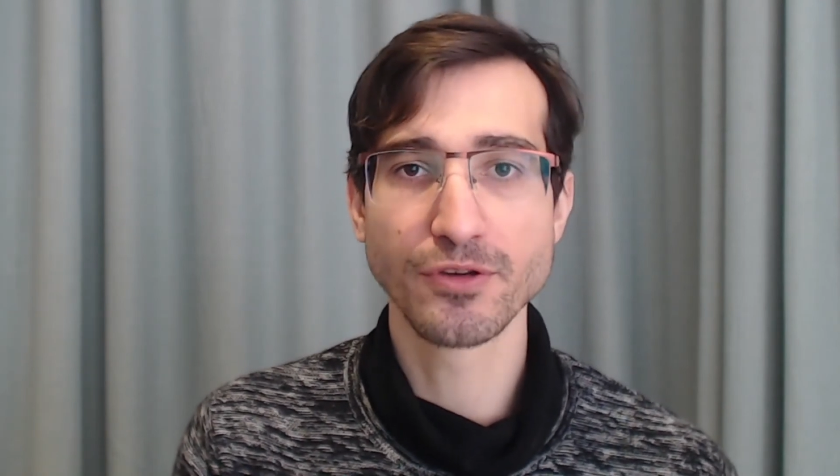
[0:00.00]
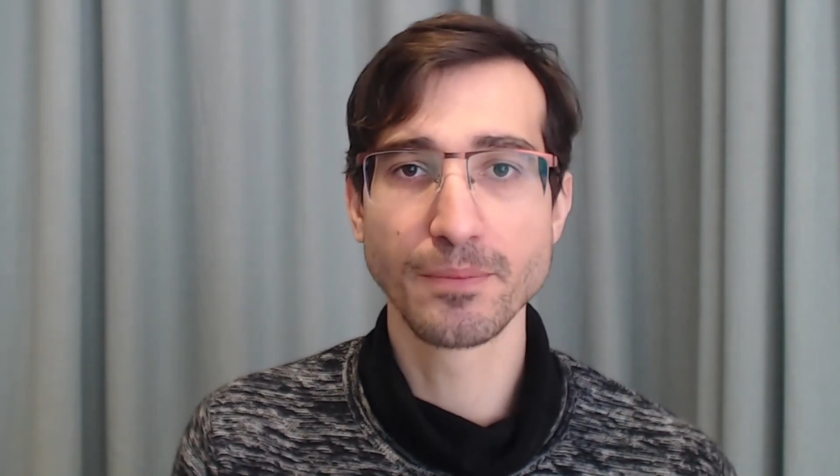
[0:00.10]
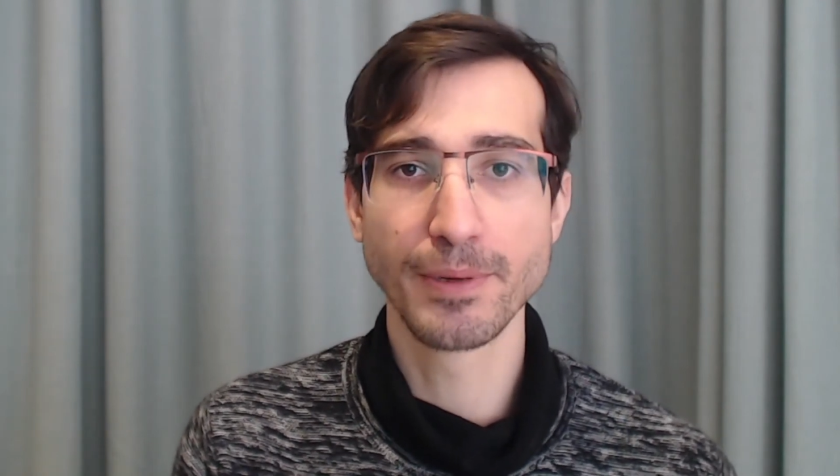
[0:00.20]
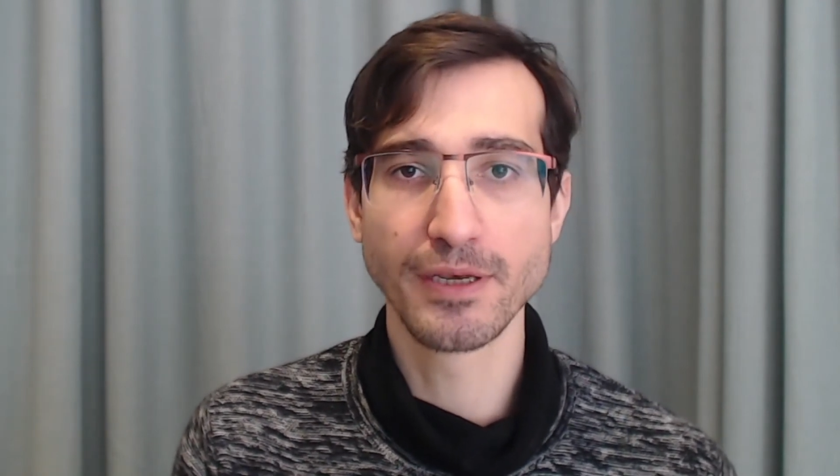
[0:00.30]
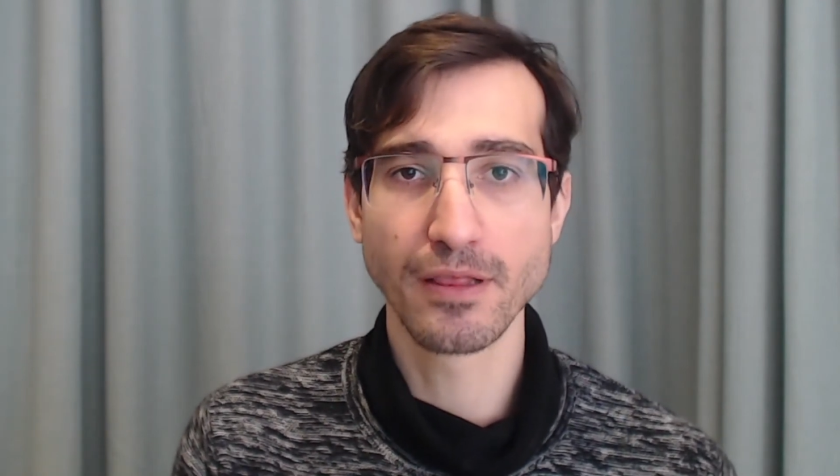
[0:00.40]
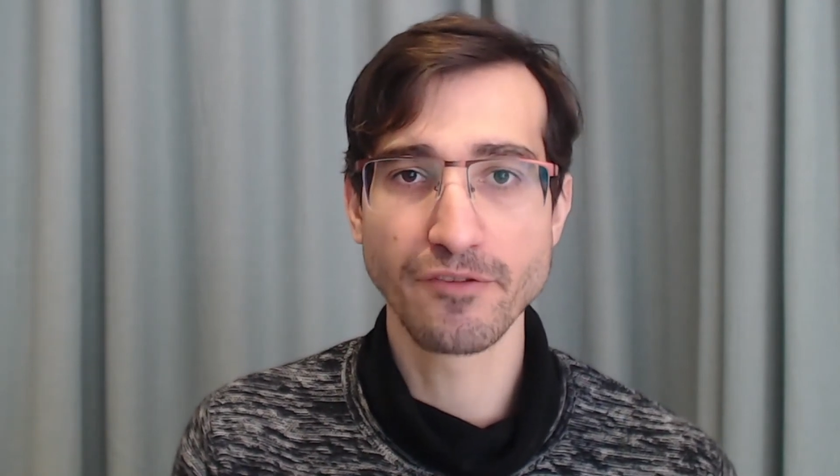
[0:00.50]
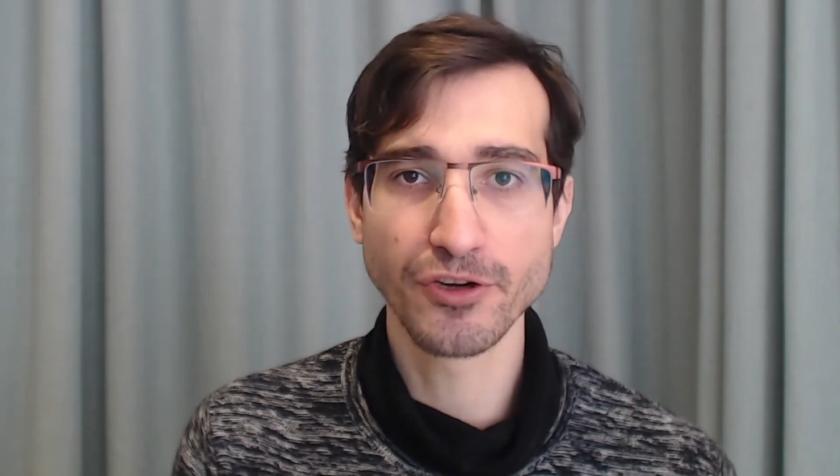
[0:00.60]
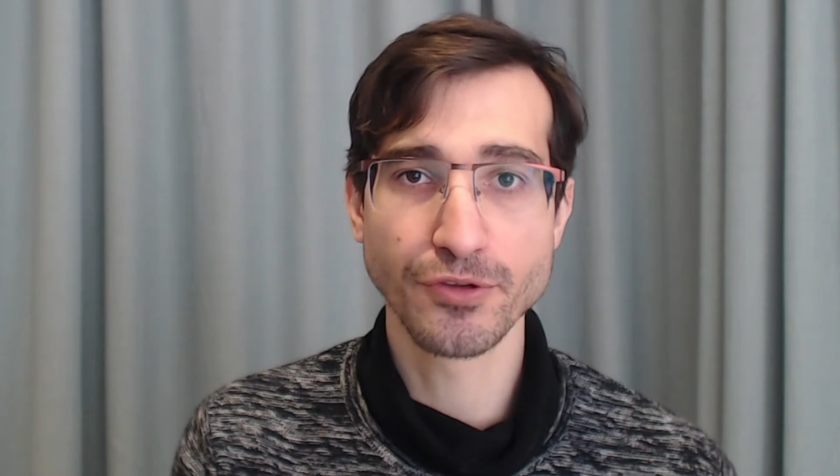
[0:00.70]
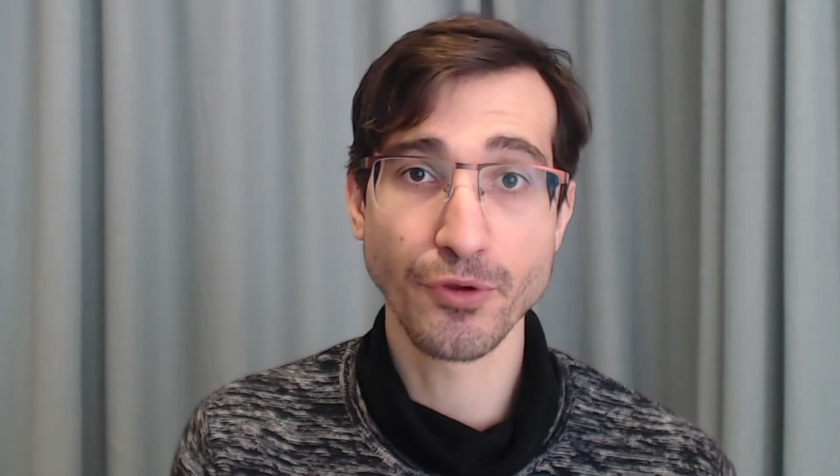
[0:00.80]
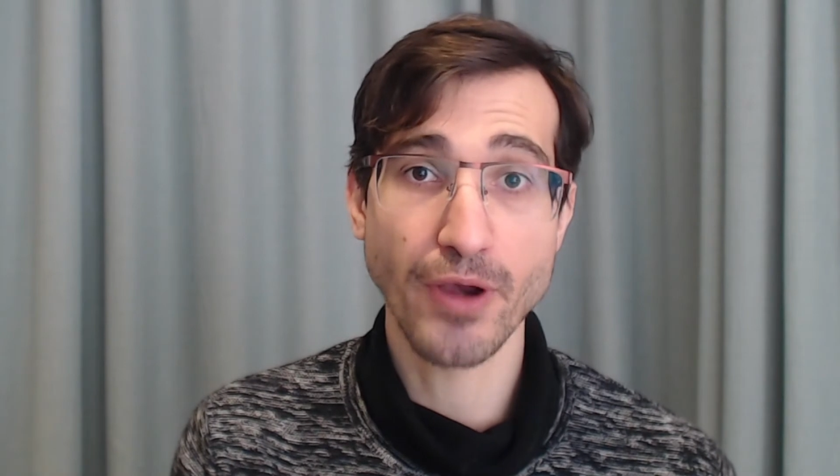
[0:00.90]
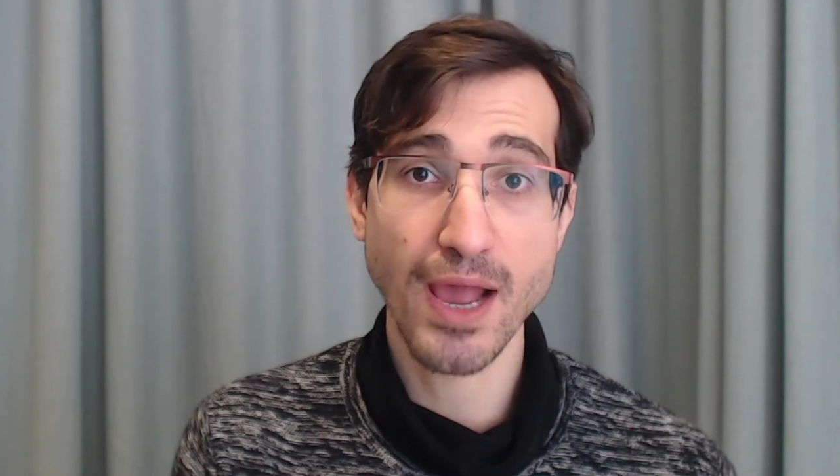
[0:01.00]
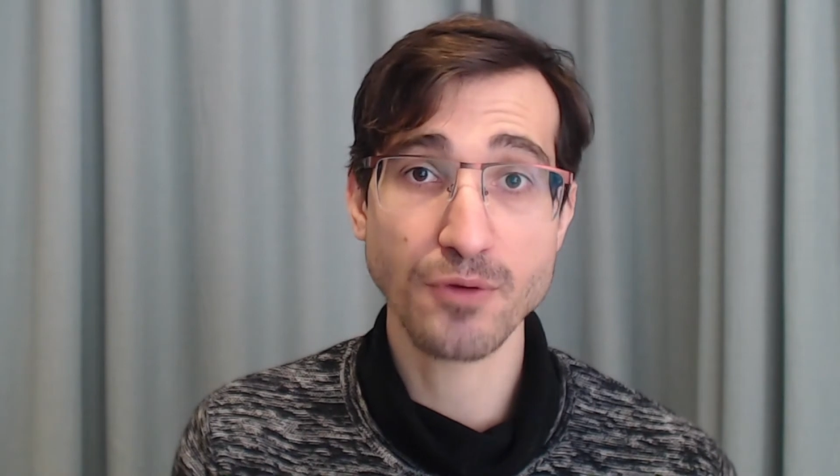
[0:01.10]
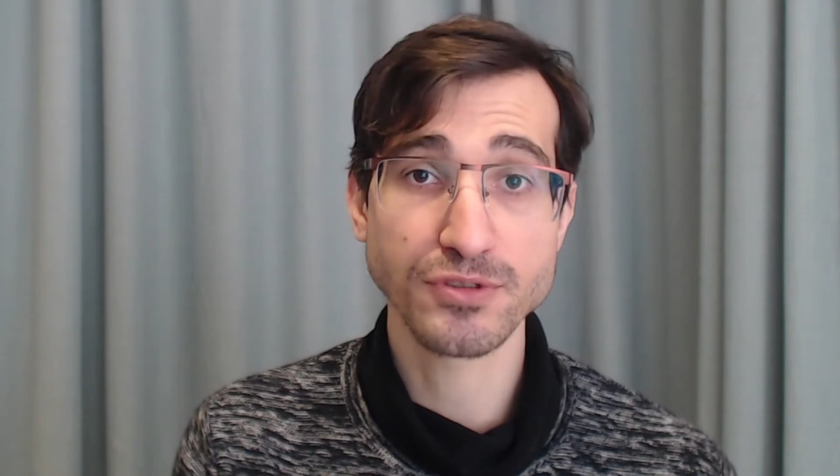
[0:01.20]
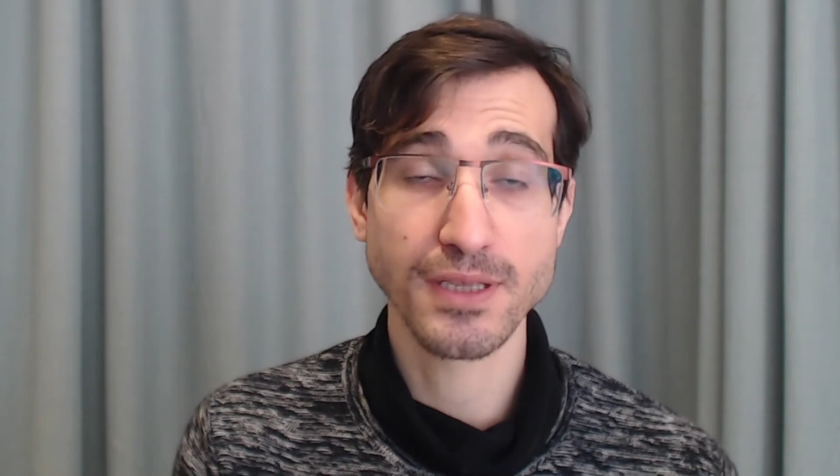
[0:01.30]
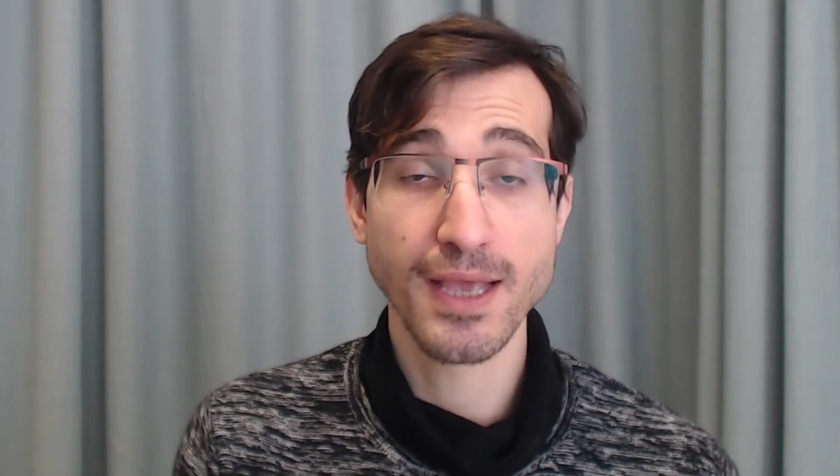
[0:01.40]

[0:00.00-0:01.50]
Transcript: be delivered to your house,